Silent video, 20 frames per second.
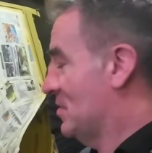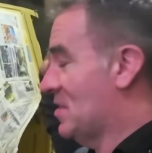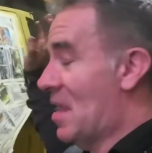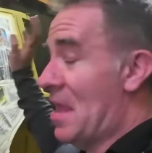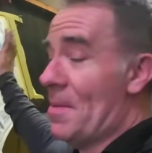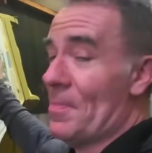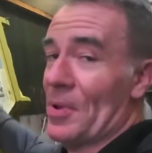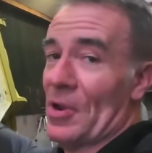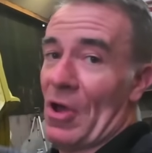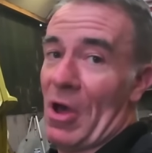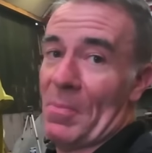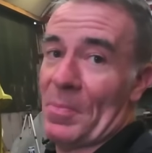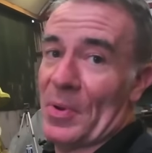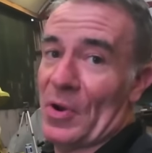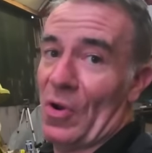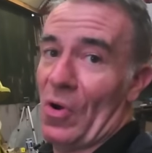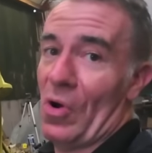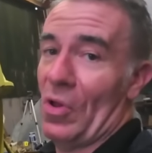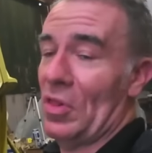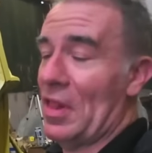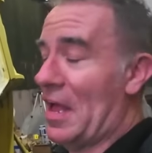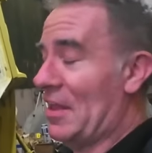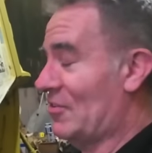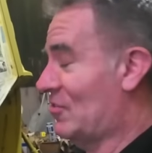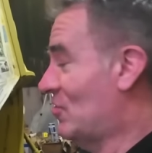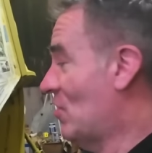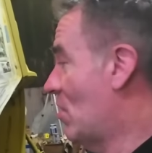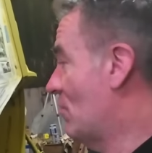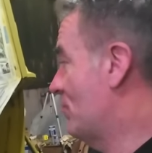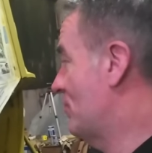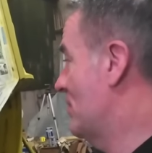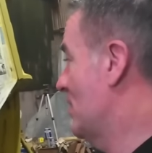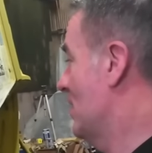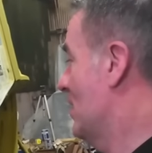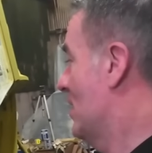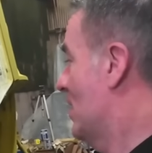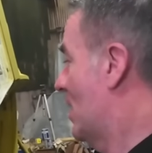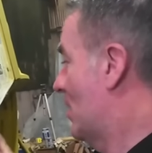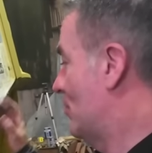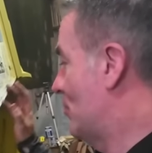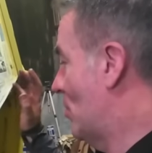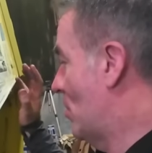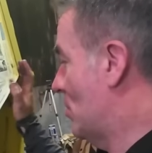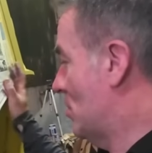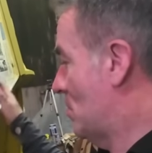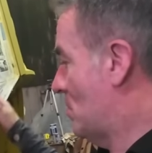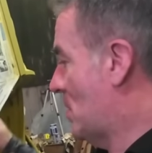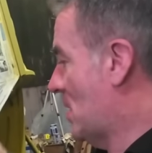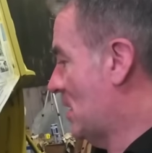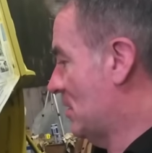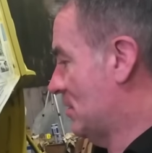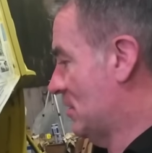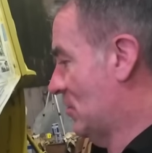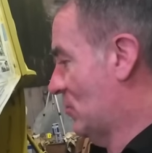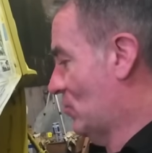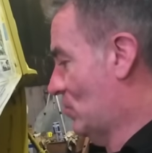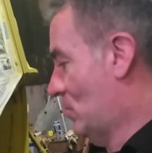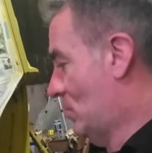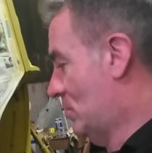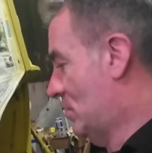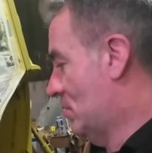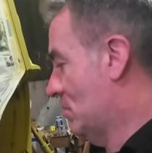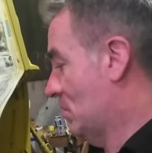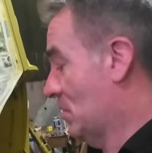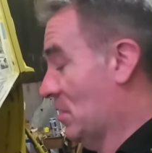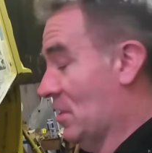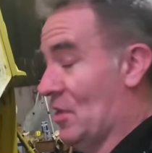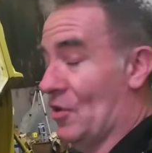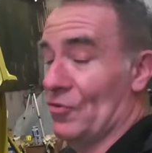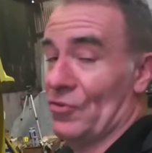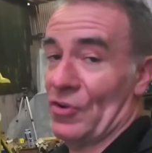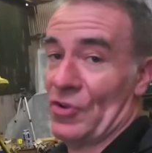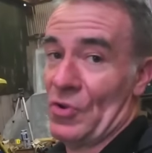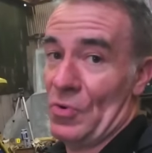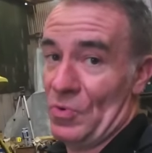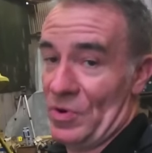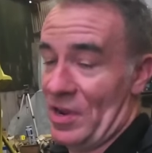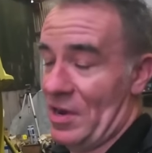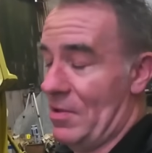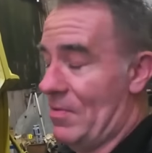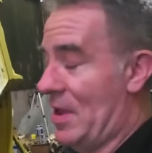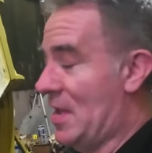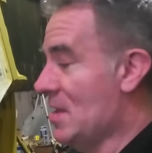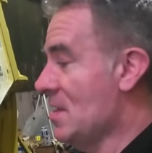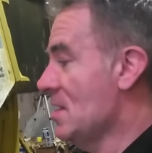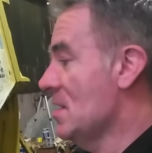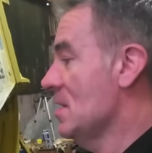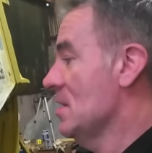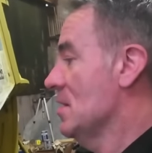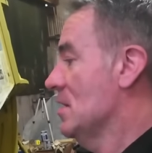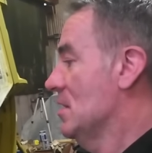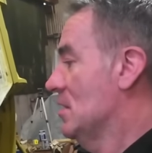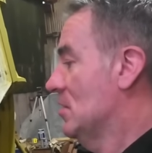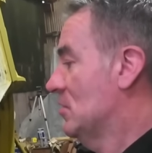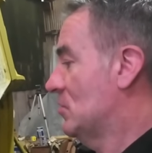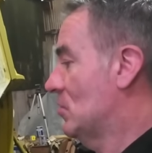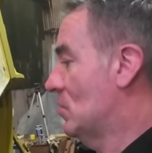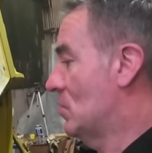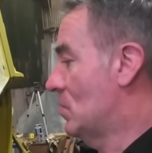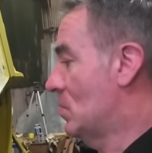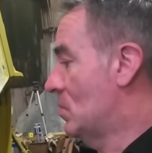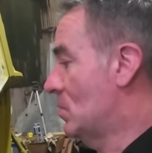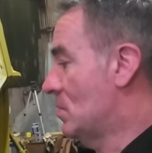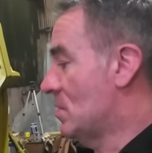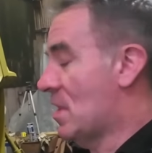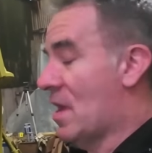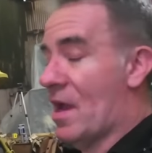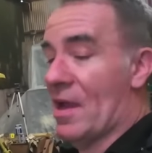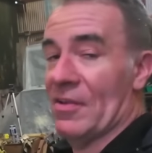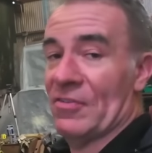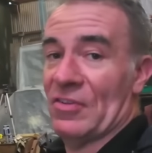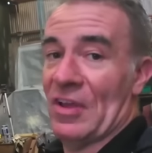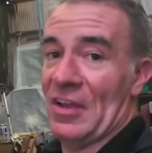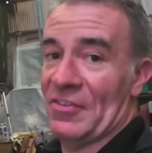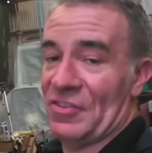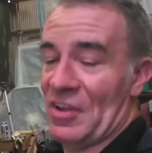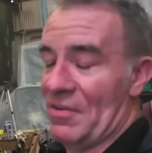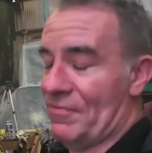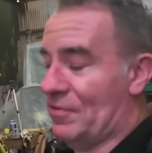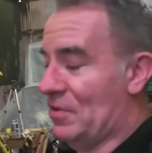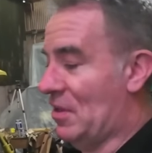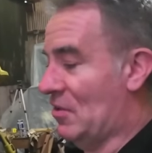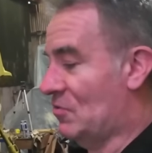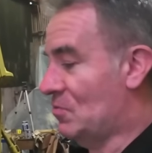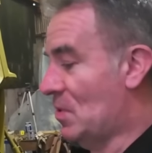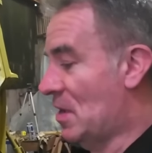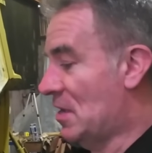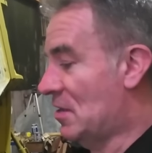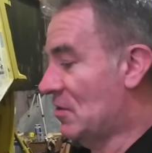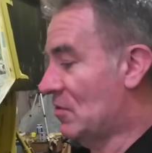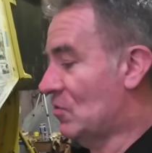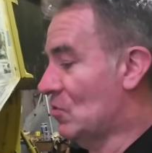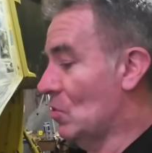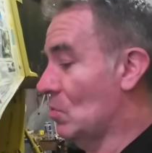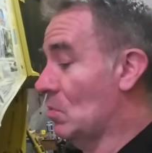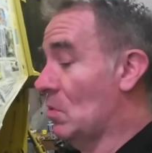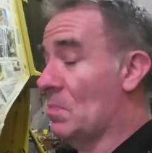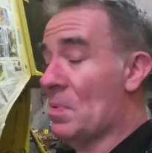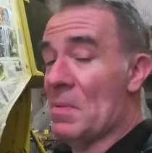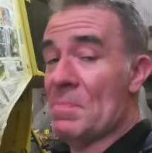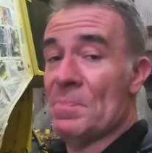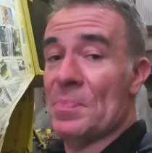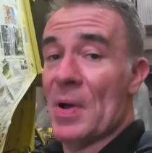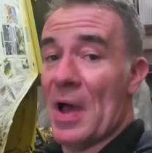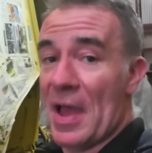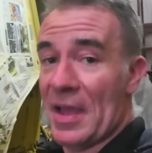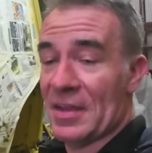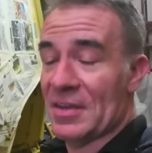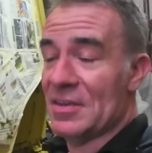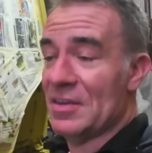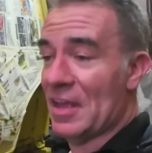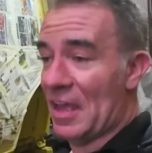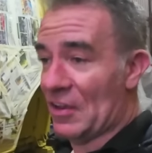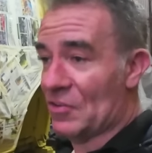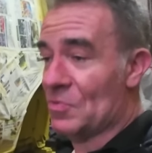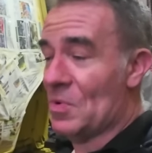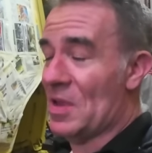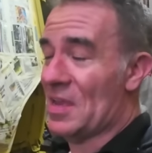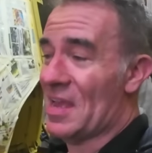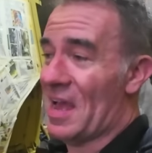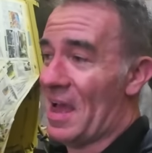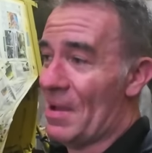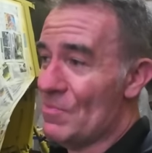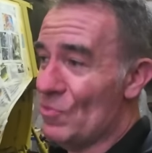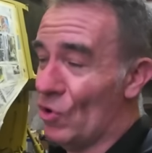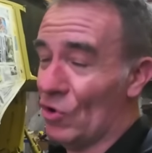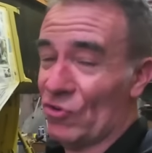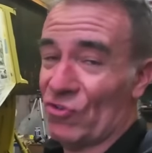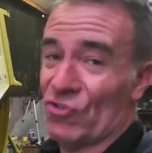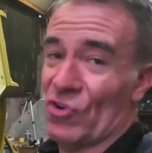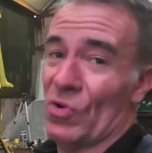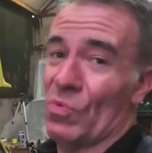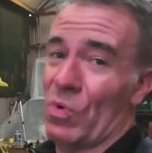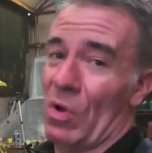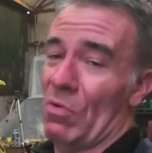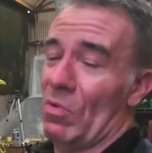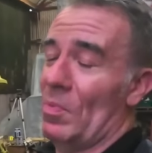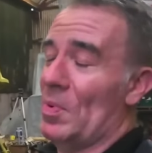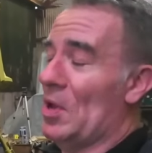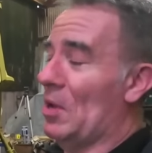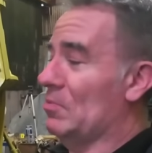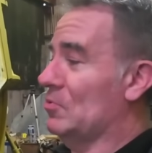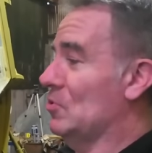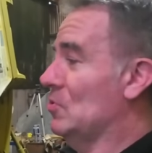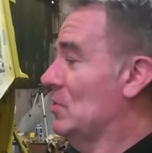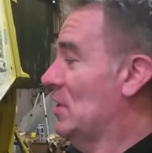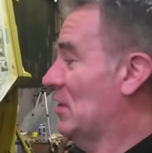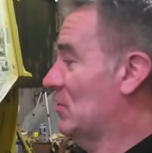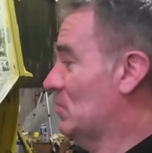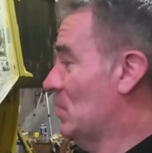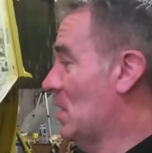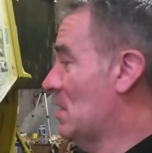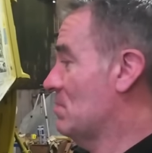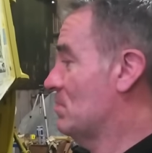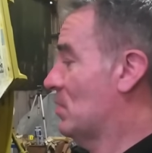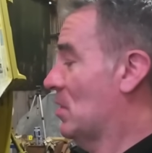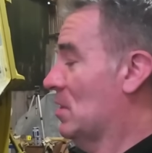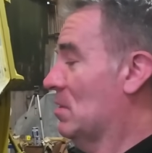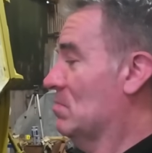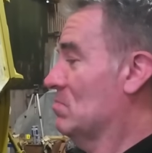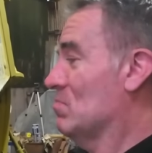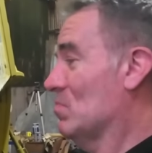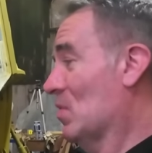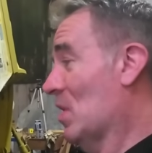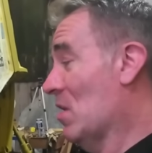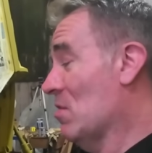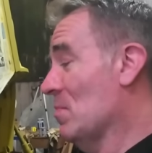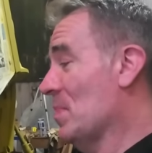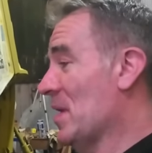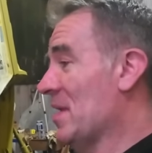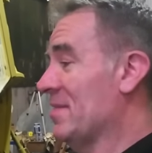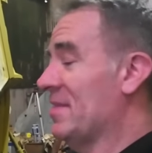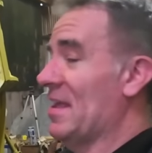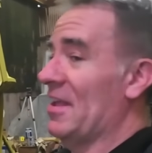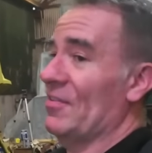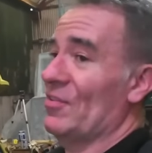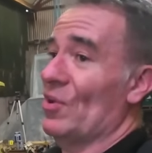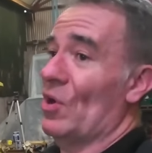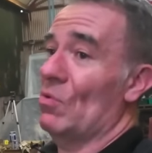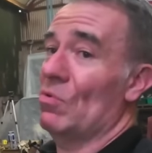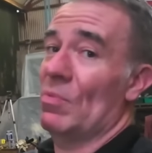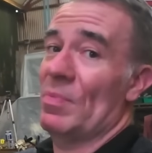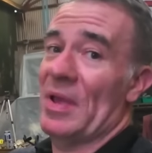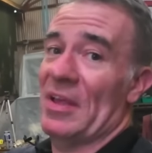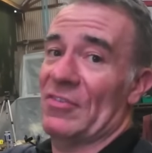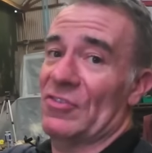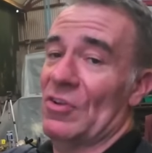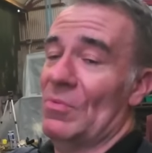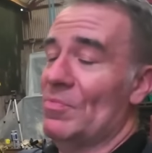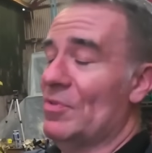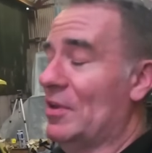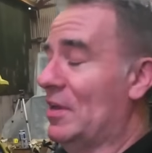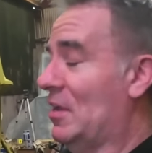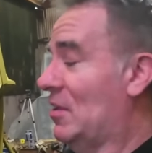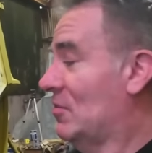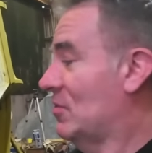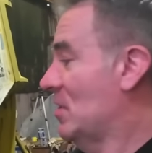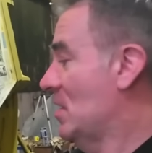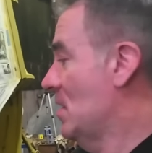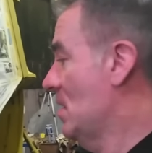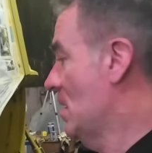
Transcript: taping up and all that stuff, and now the paint is on. Well, the undercoat anyway. So yeah, so that's it for this week. So we'll be back next week. I'm not sure what we'll be up to next week, but well, I'll be at this or we'll be at something else.